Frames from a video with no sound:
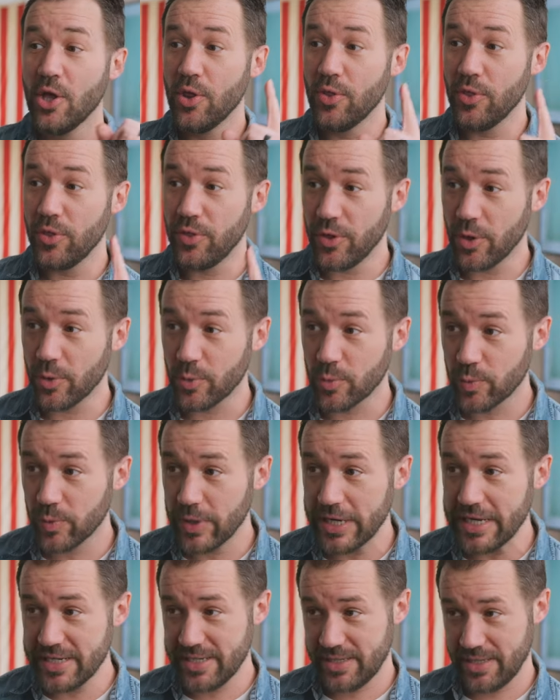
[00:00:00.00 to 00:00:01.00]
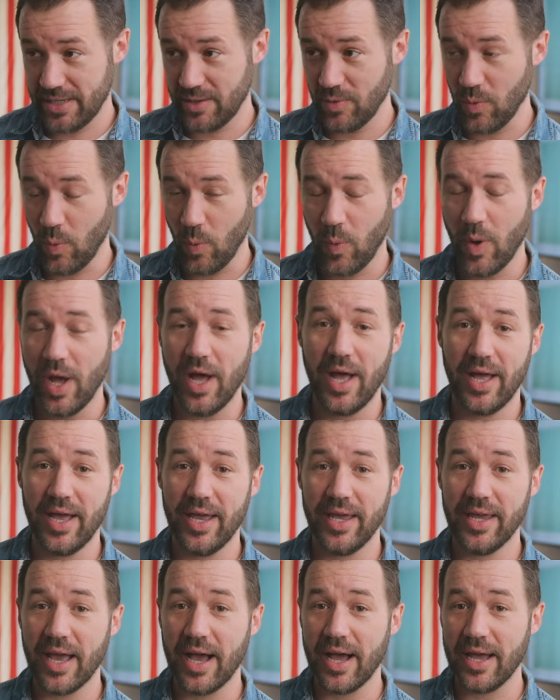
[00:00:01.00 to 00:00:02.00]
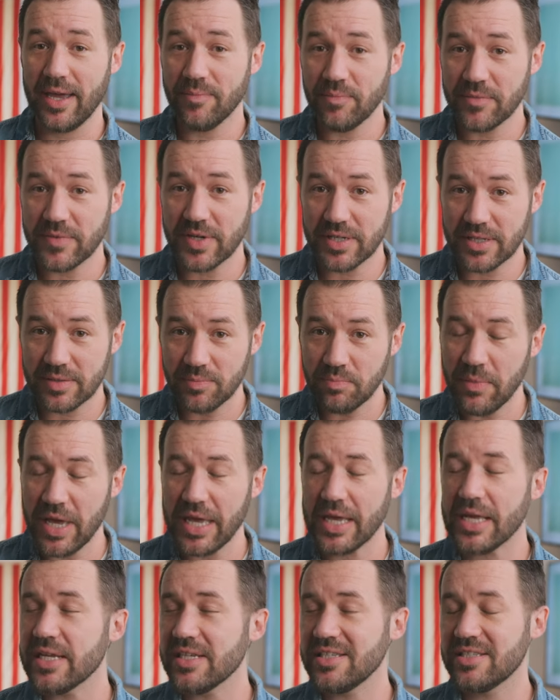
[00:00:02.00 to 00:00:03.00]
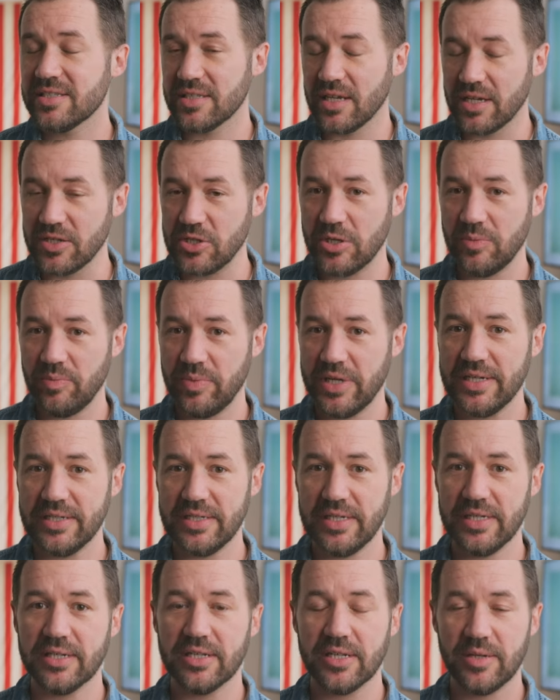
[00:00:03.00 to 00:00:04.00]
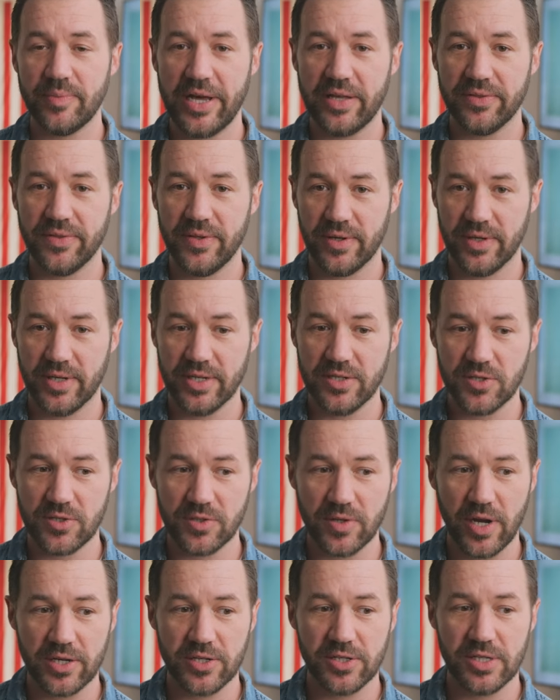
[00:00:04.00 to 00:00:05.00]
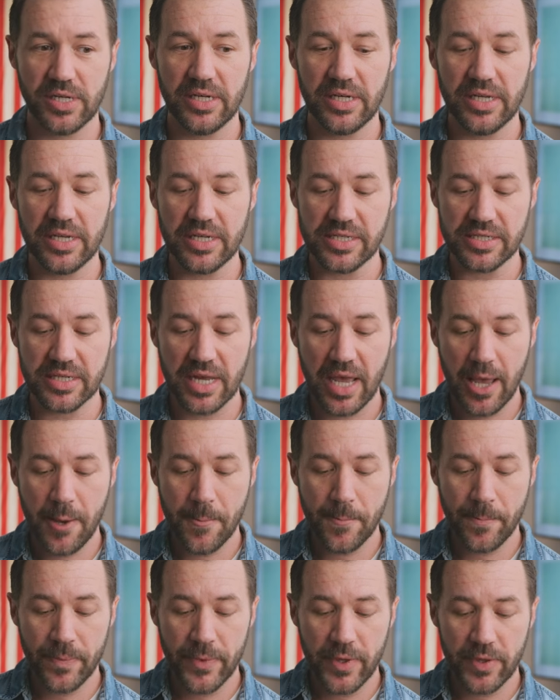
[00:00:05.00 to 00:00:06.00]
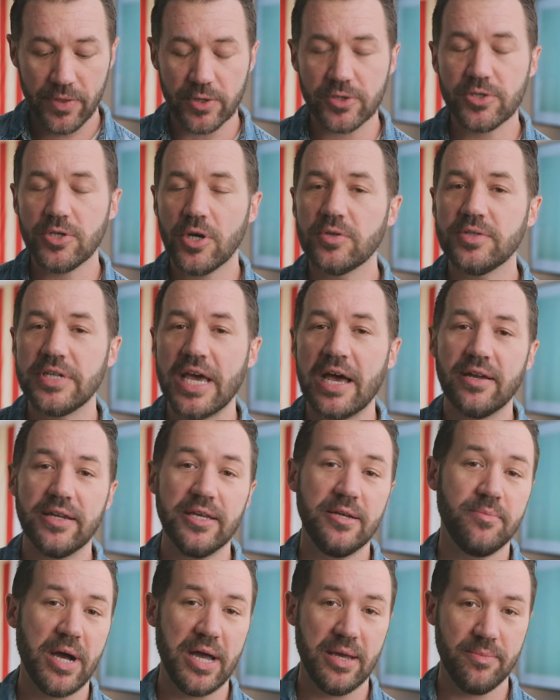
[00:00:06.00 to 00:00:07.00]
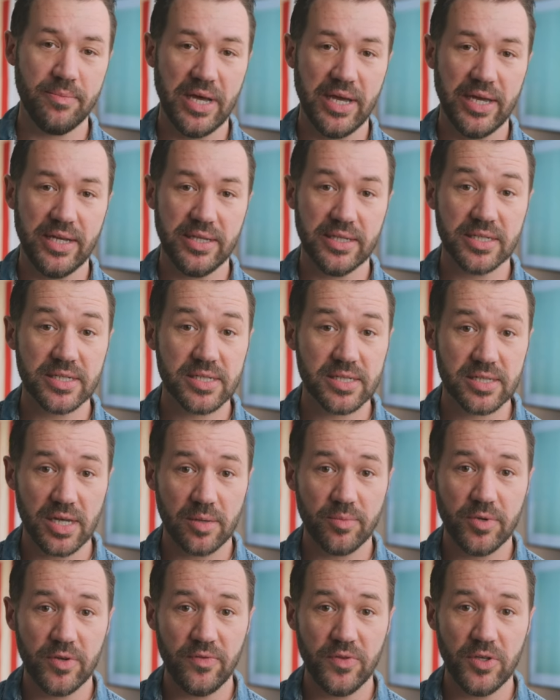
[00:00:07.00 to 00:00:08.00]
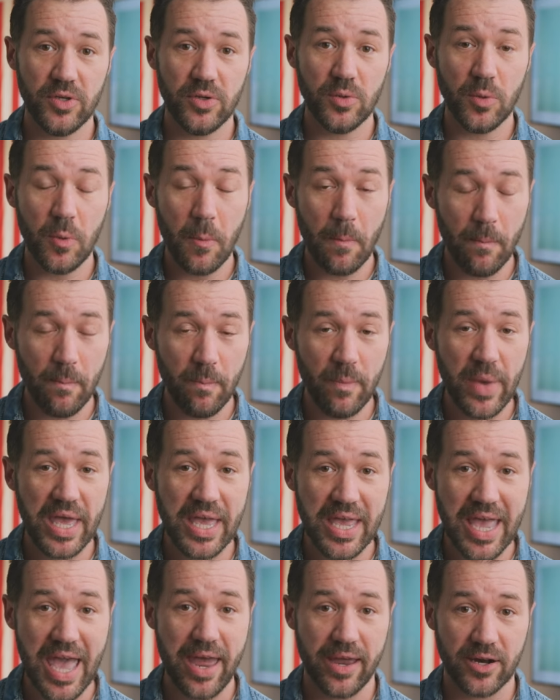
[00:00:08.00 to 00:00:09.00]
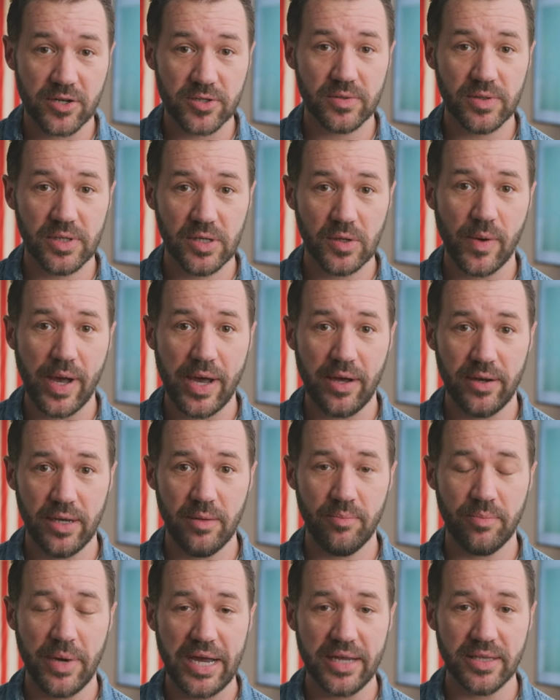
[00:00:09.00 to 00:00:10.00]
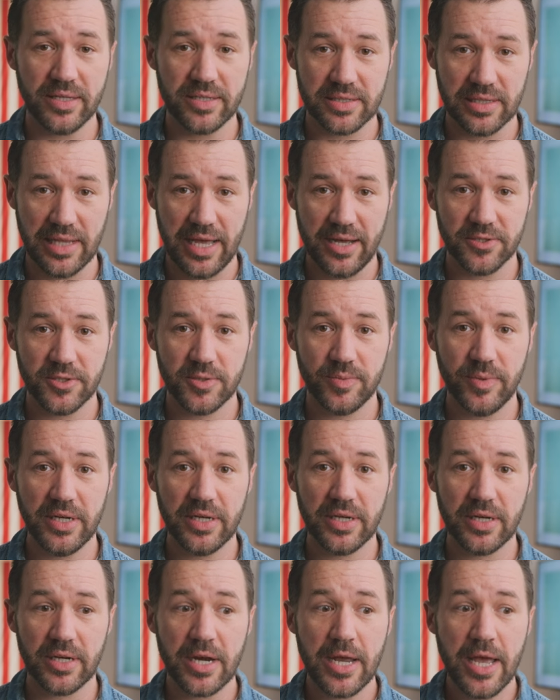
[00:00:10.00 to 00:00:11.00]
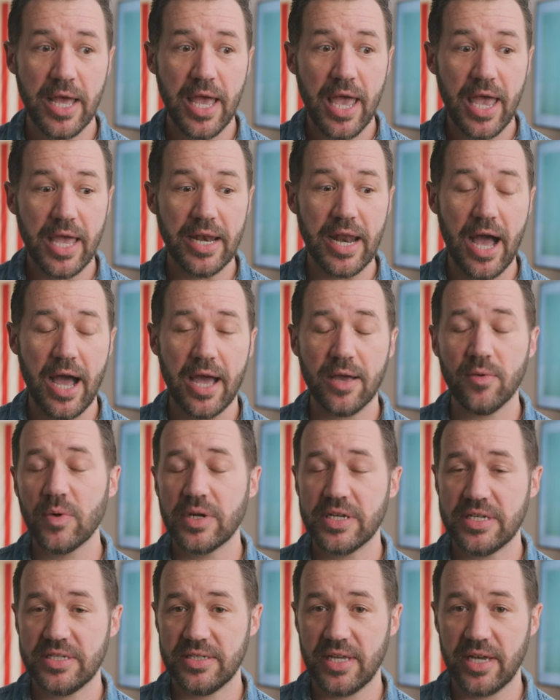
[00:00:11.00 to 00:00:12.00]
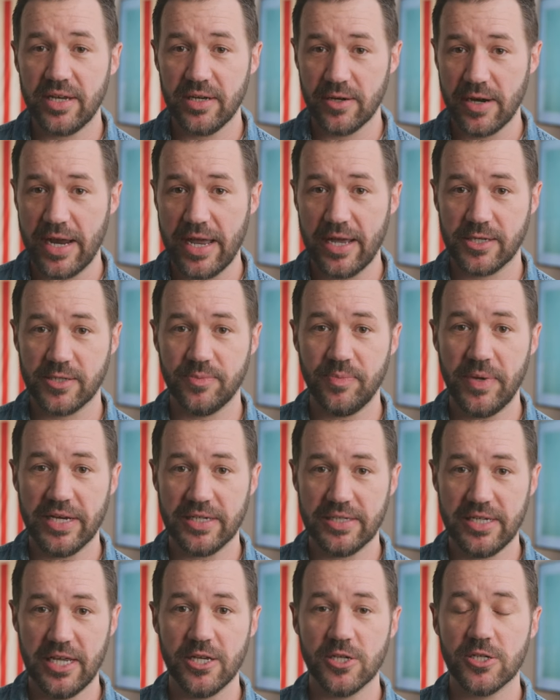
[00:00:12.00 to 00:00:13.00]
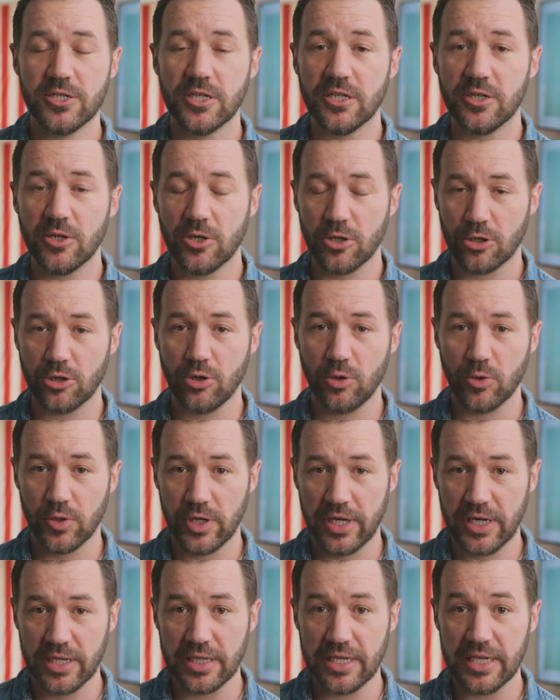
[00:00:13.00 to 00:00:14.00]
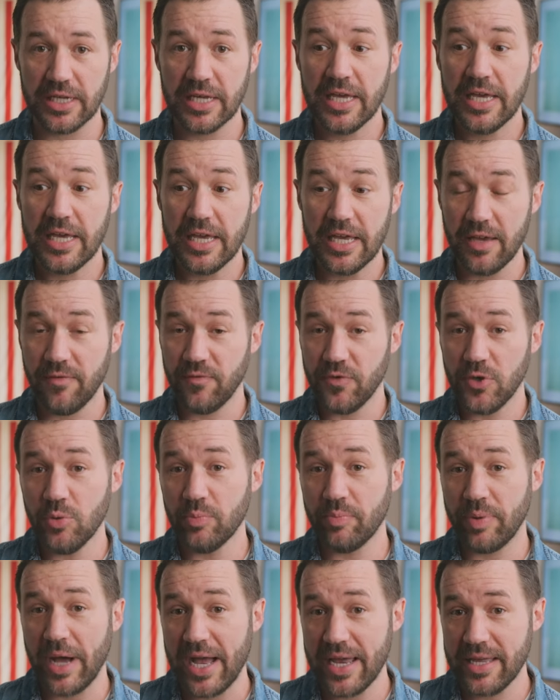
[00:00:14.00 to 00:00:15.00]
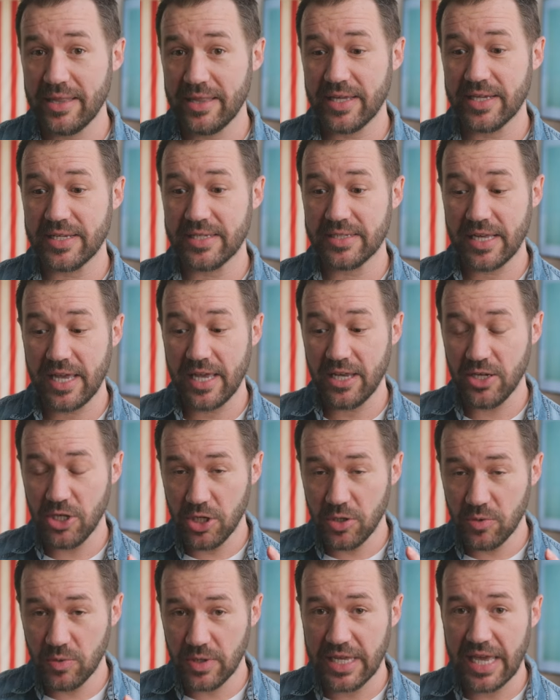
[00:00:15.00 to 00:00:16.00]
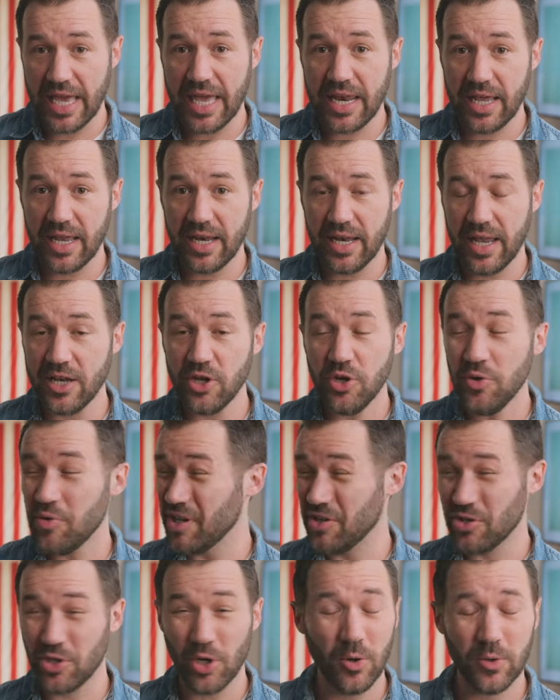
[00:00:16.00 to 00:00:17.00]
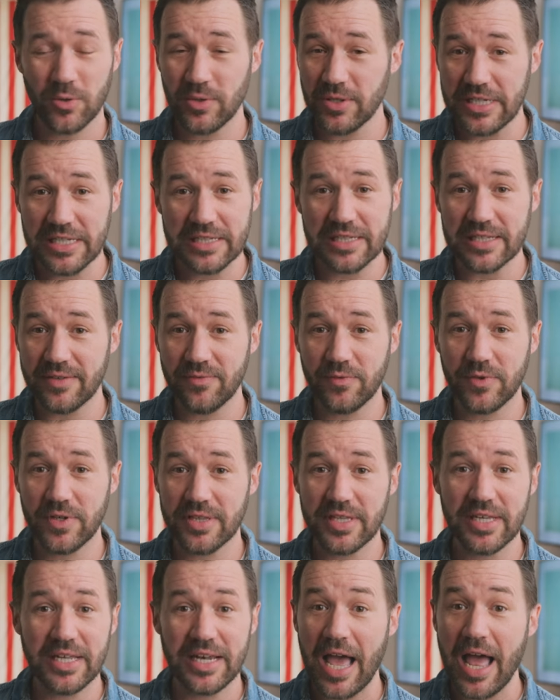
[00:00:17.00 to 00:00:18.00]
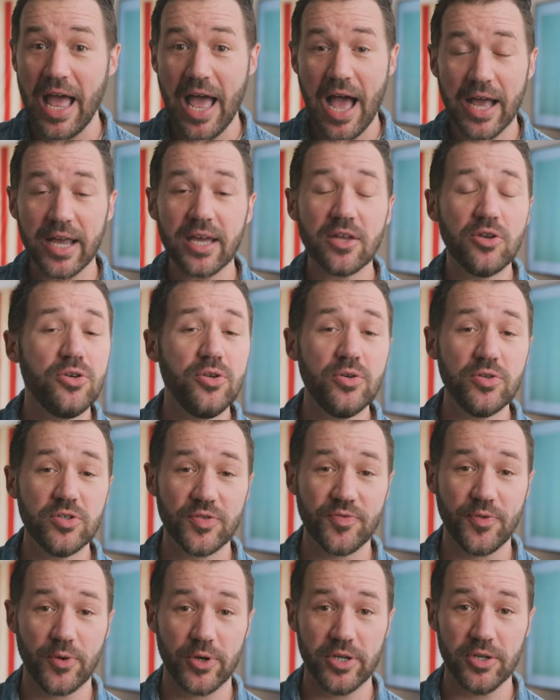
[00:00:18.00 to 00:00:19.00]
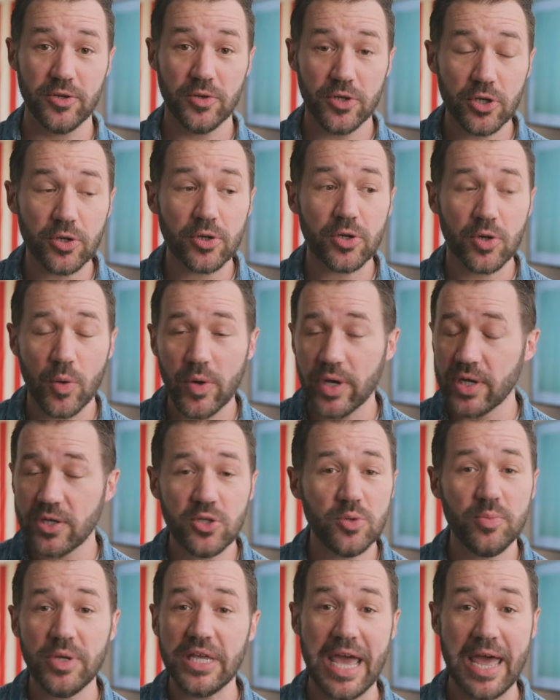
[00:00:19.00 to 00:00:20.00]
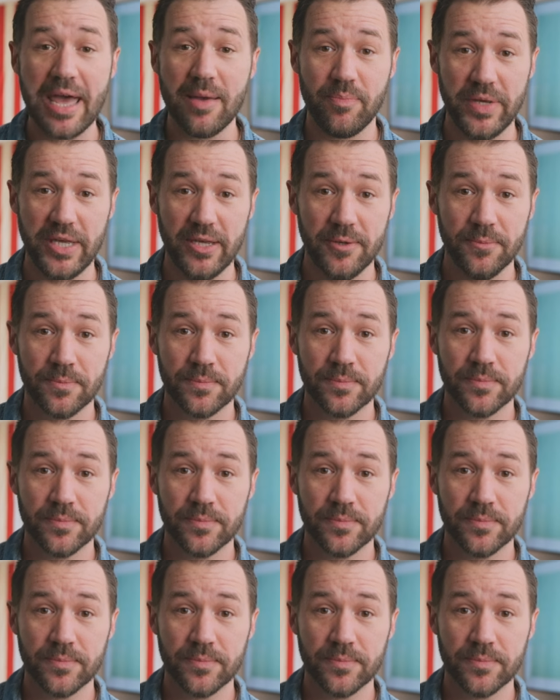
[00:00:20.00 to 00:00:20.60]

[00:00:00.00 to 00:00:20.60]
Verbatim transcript: The reason why I'm making such a big deal about their construction is there's no doubt in my mind that some of you may actually go out and buy this loudspeaker, and I want to set your expectation accordingly. If you buy this and you get it and you can totally live with it, I got news for you. You're going to be happy.